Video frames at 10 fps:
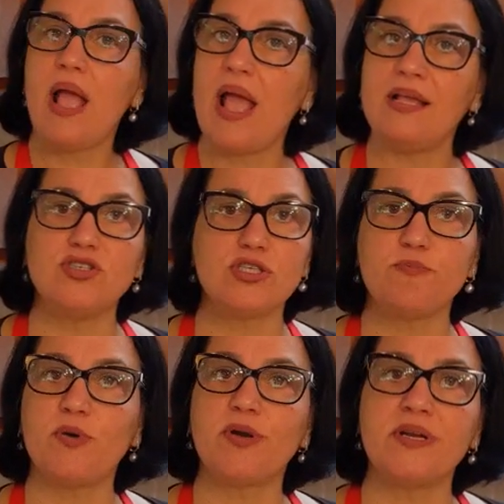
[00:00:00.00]
and
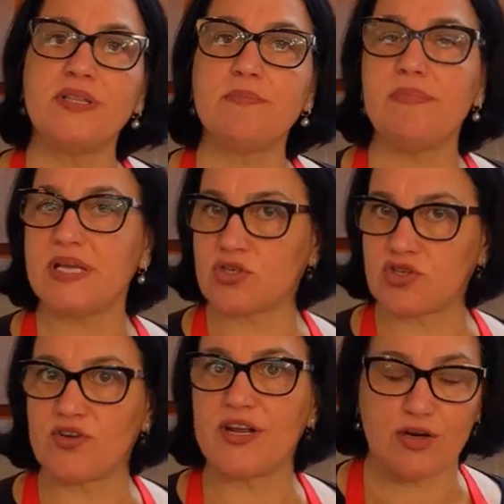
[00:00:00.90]
just put it in the
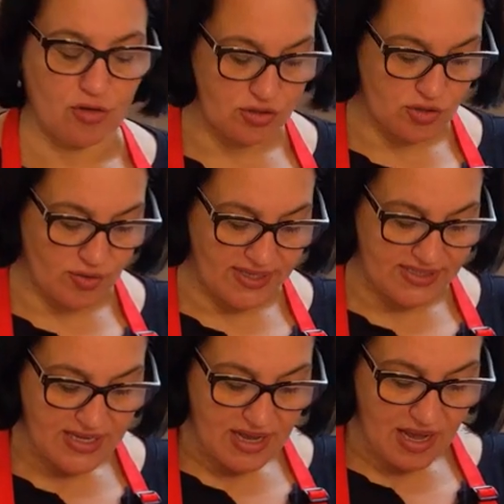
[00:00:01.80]
mixture. It also
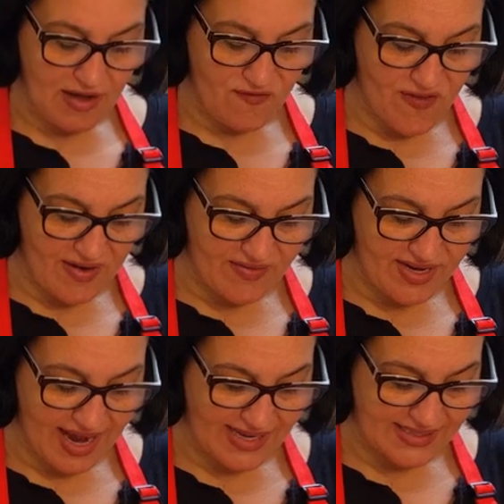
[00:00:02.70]
is a very
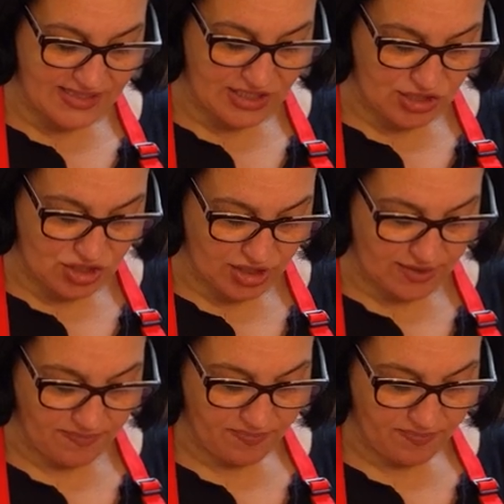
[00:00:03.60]
nice addition.